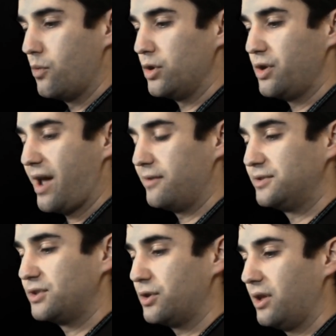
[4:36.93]
where you have
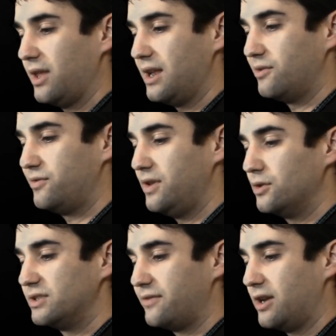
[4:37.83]
circulating
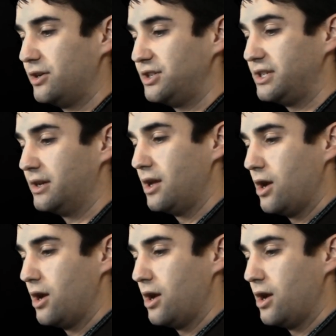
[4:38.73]
fields of energy